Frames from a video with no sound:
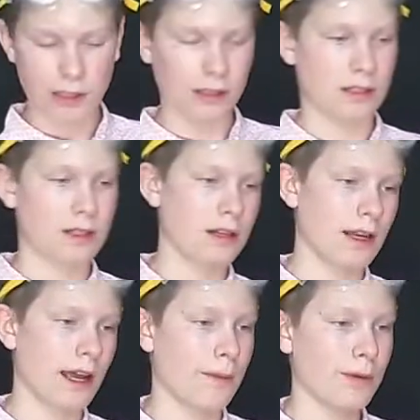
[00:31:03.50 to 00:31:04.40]
that's going to
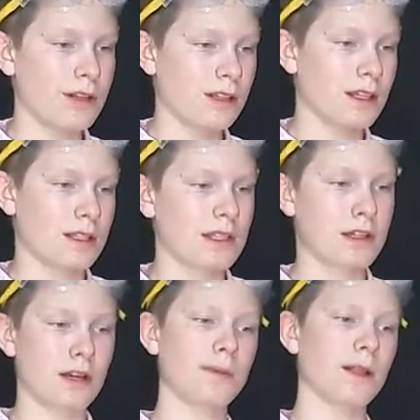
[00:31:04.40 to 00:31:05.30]
happen is it's
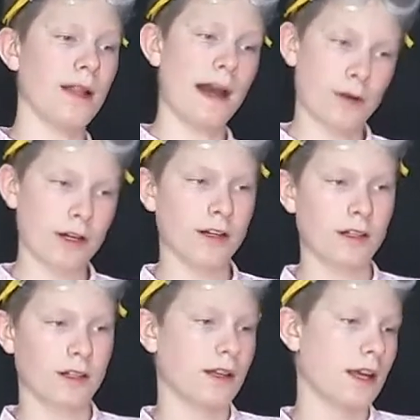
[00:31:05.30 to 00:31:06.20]
going to be louder
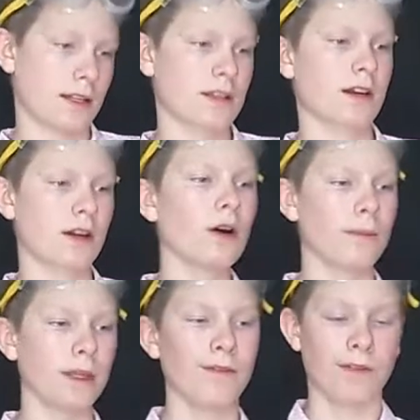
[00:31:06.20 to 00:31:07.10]
and it's going to go
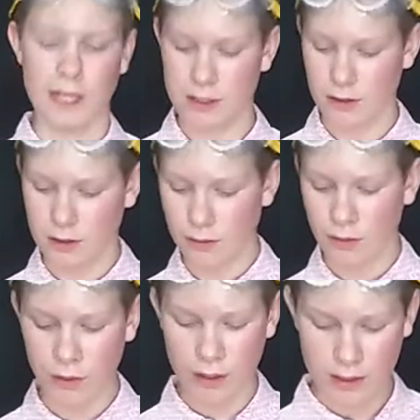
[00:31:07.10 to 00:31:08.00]
up even faster than
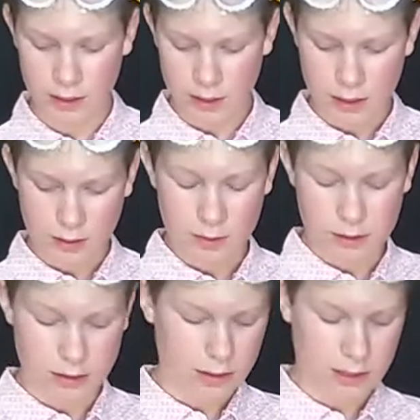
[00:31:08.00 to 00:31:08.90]
before,
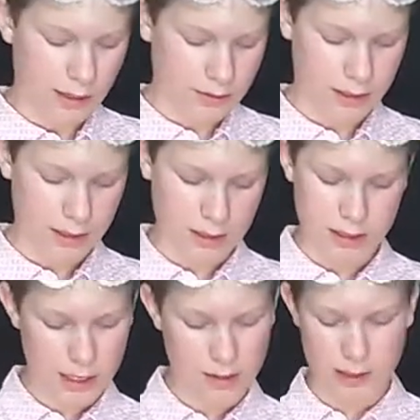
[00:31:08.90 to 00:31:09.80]
which just sounds
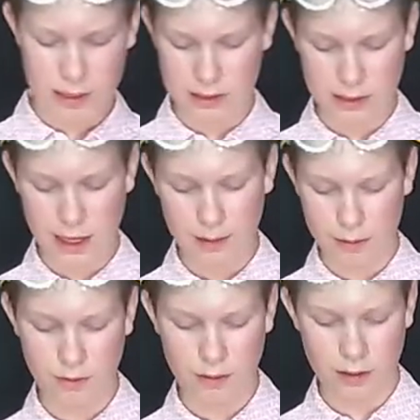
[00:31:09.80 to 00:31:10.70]
insane because it
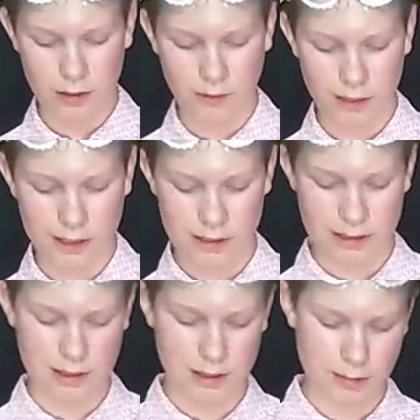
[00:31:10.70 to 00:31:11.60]
happened fairly fast
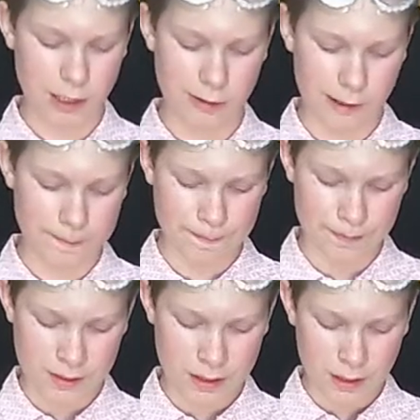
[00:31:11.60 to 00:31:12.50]
last time anyway.
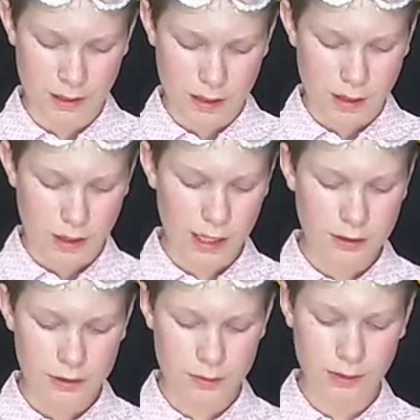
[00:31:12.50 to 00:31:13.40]
I
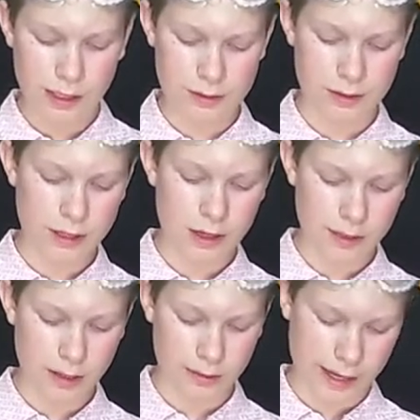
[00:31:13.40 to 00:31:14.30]
just realized there's going to
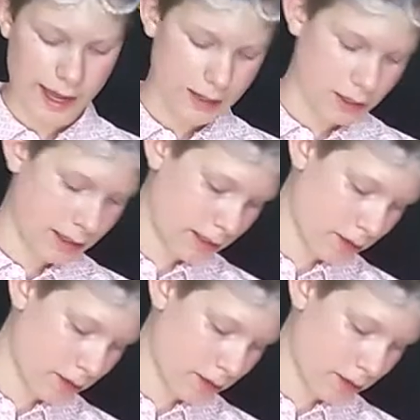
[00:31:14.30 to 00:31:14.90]
be a reaction that's